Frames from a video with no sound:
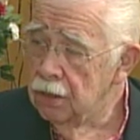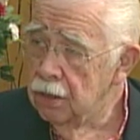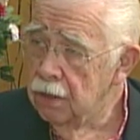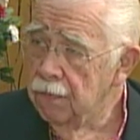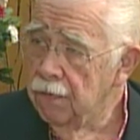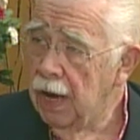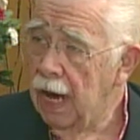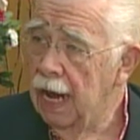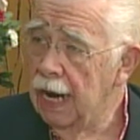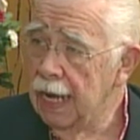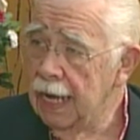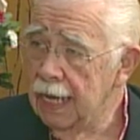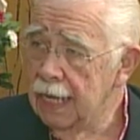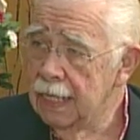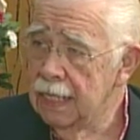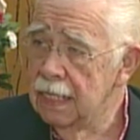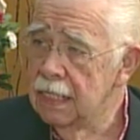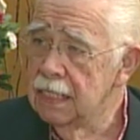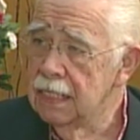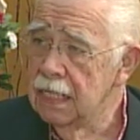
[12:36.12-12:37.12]
you've got to get
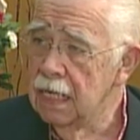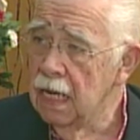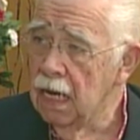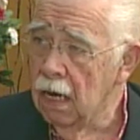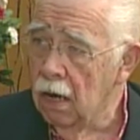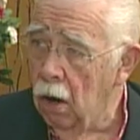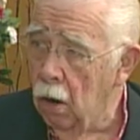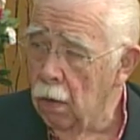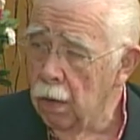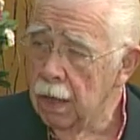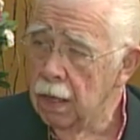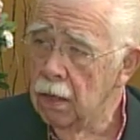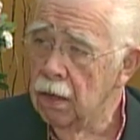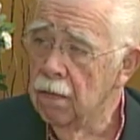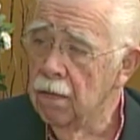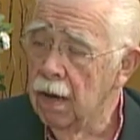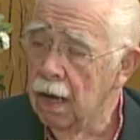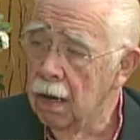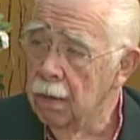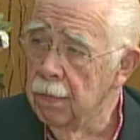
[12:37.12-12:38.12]
this thing going,
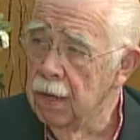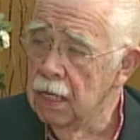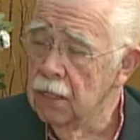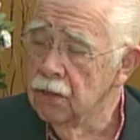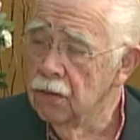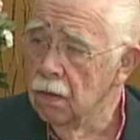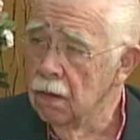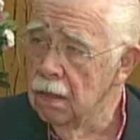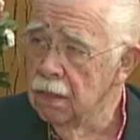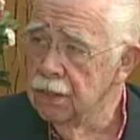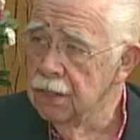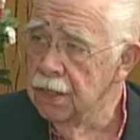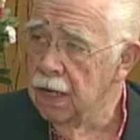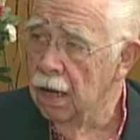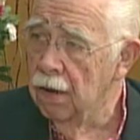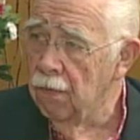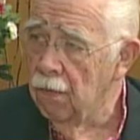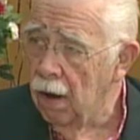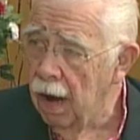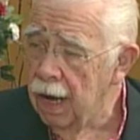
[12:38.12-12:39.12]
you've got to make sure it's
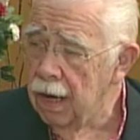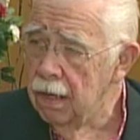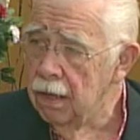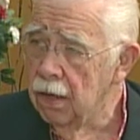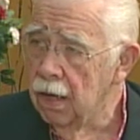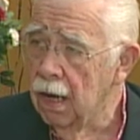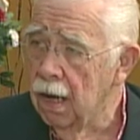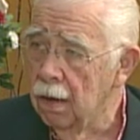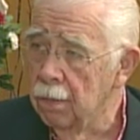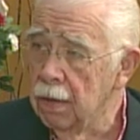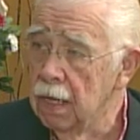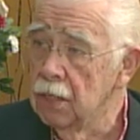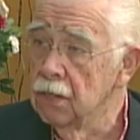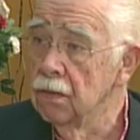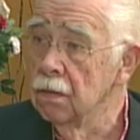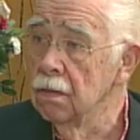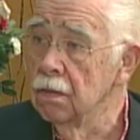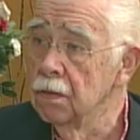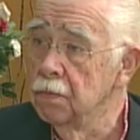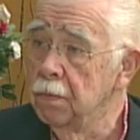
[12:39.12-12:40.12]
done right, you've got to make
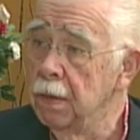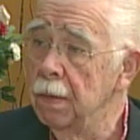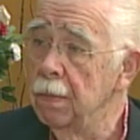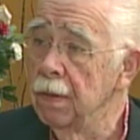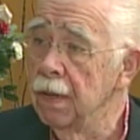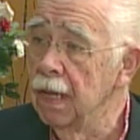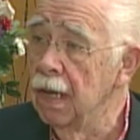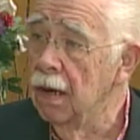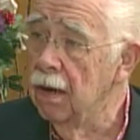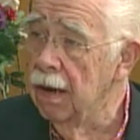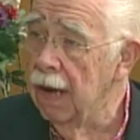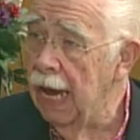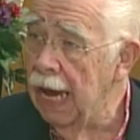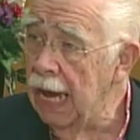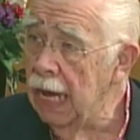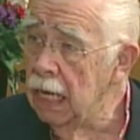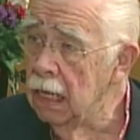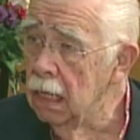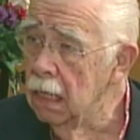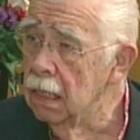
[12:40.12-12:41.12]
sure there's people there to
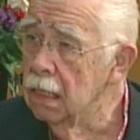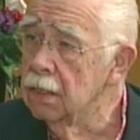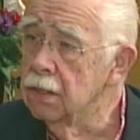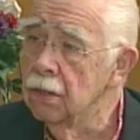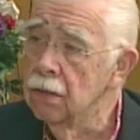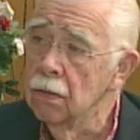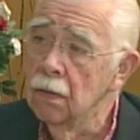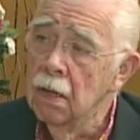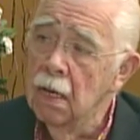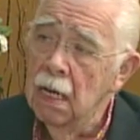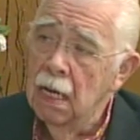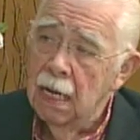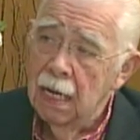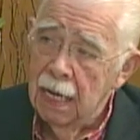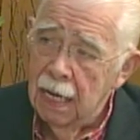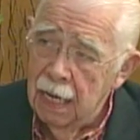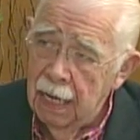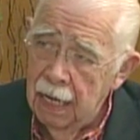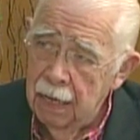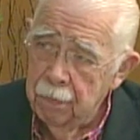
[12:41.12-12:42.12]
handle it, to
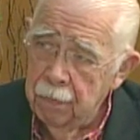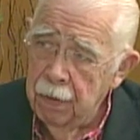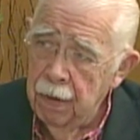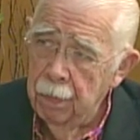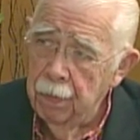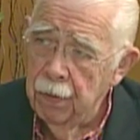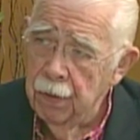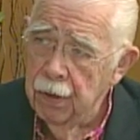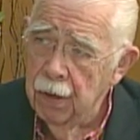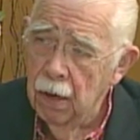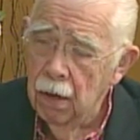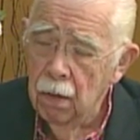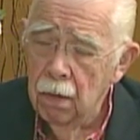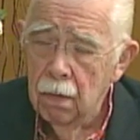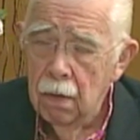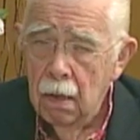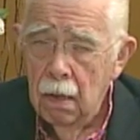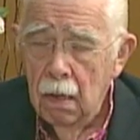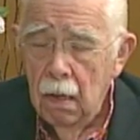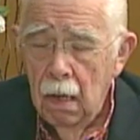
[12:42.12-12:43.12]
let people know,
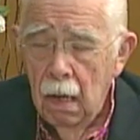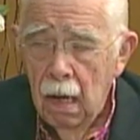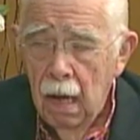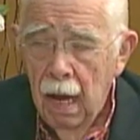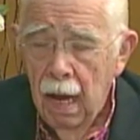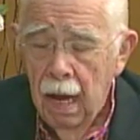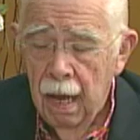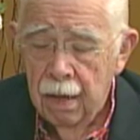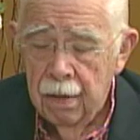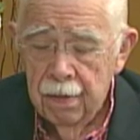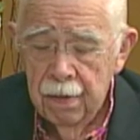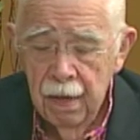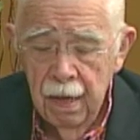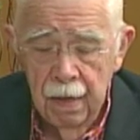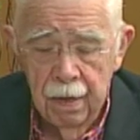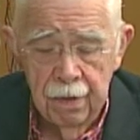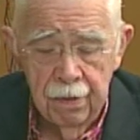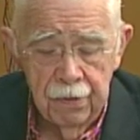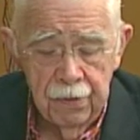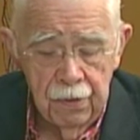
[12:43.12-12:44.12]
and
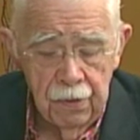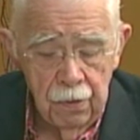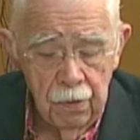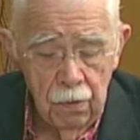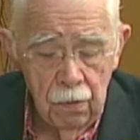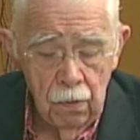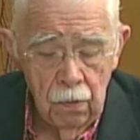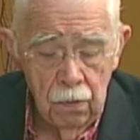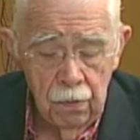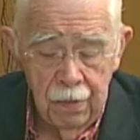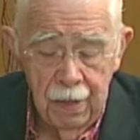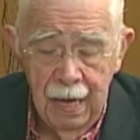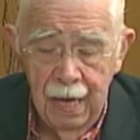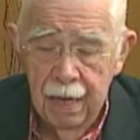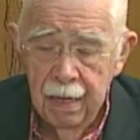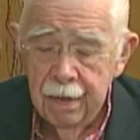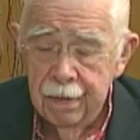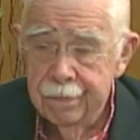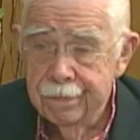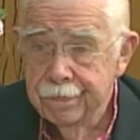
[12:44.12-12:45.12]

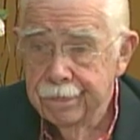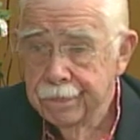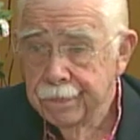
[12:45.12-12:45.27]
then